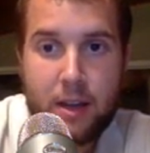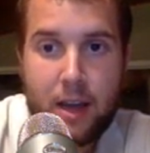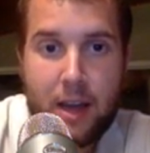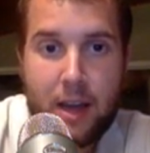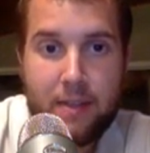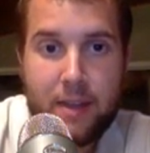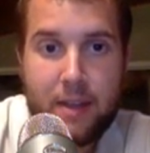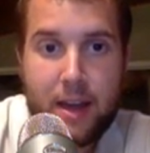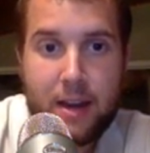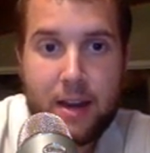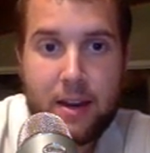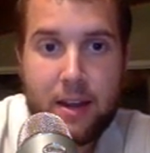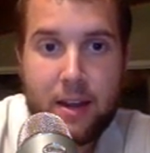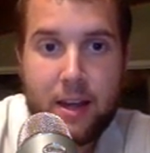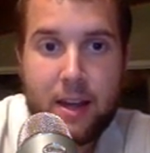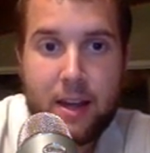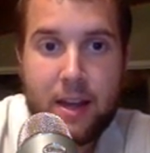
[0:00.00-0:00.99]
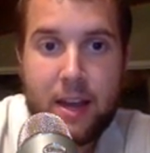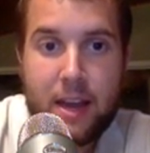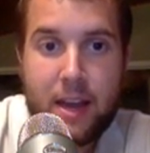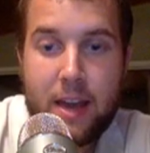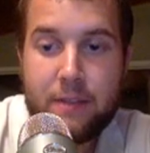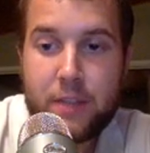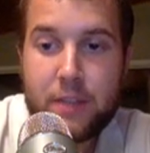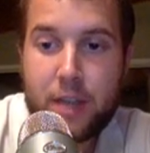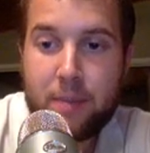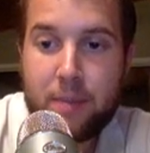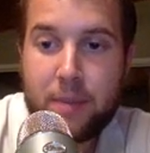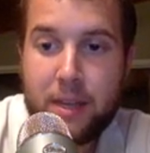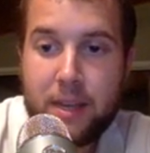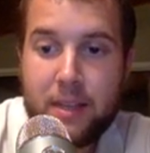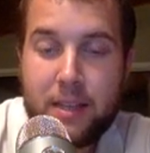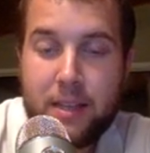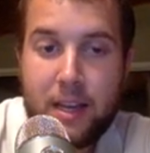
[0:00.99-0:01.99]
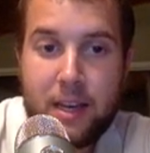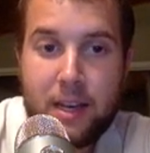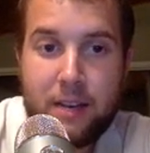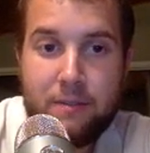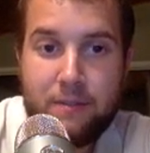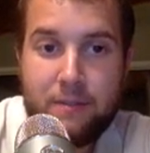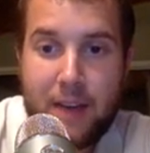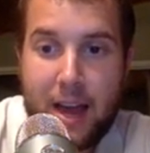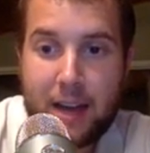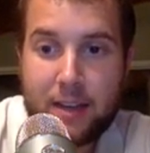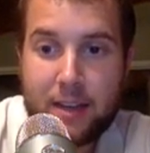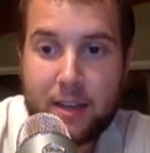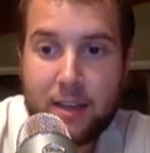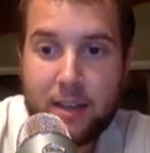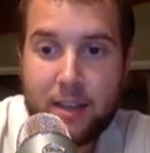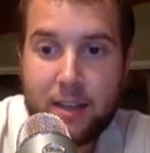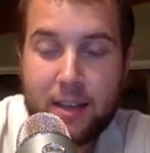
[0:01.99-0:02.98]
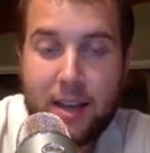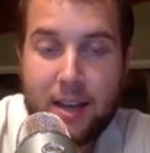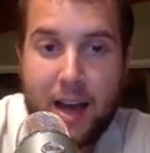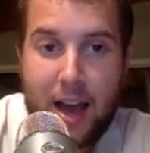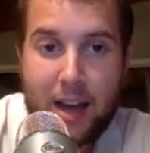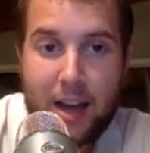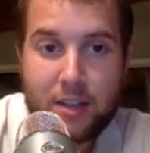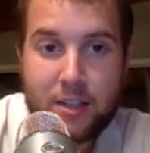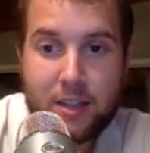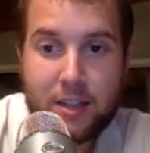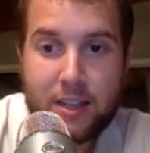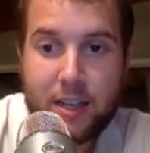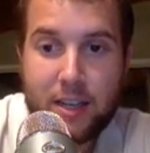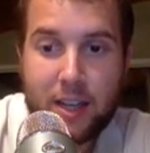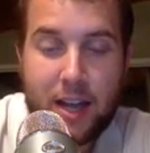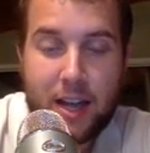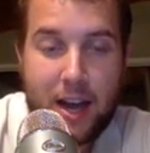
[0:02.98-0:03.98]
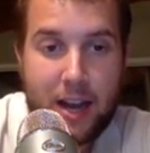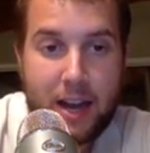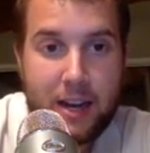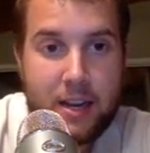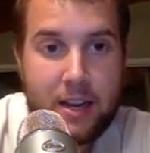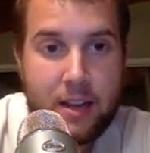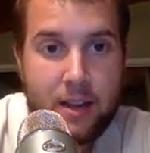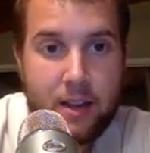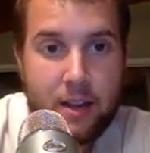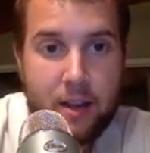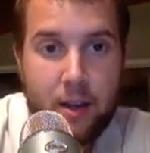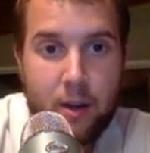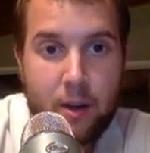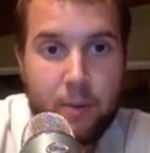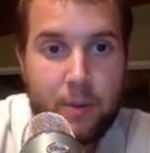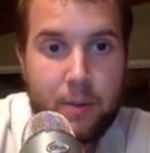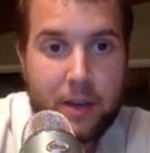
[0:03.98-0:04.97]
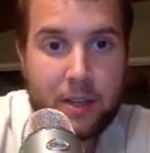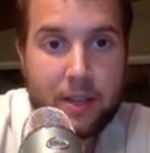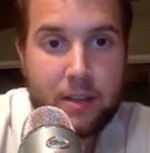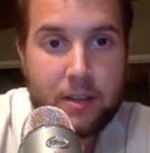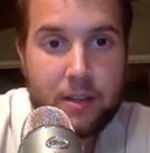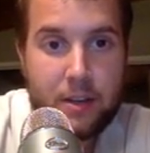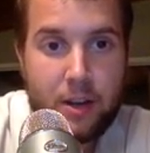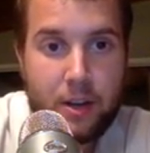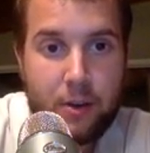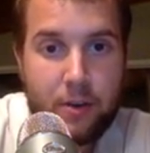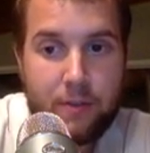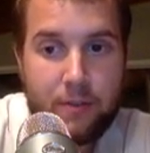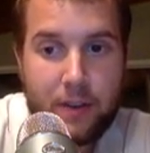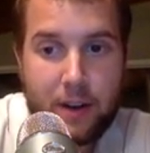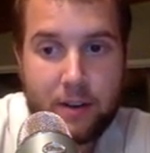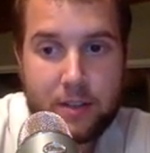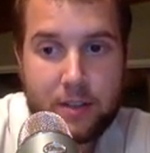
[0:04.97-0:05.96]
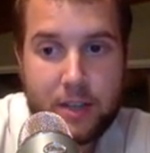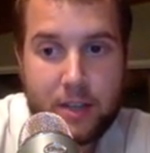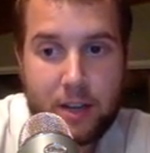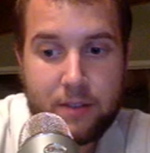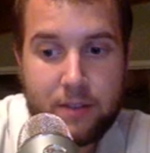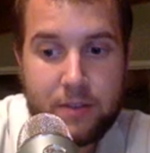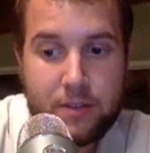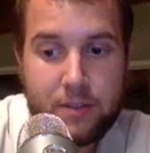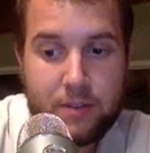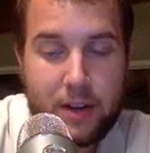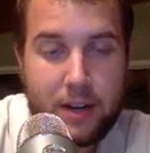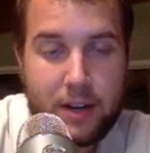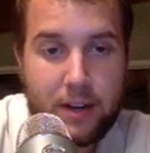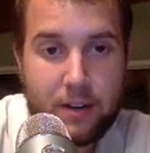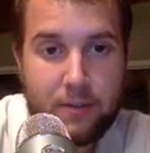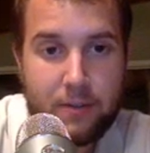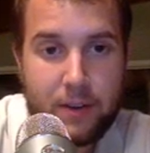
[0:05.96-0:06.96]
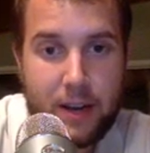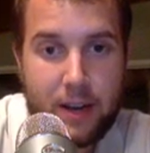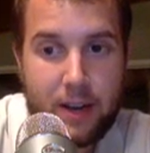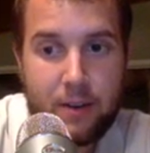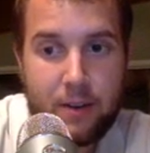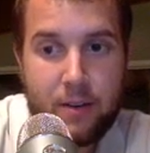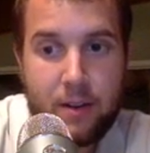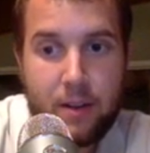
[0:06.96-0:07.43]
And then if something did in fact actually collide, we can notify ourselves right here for now.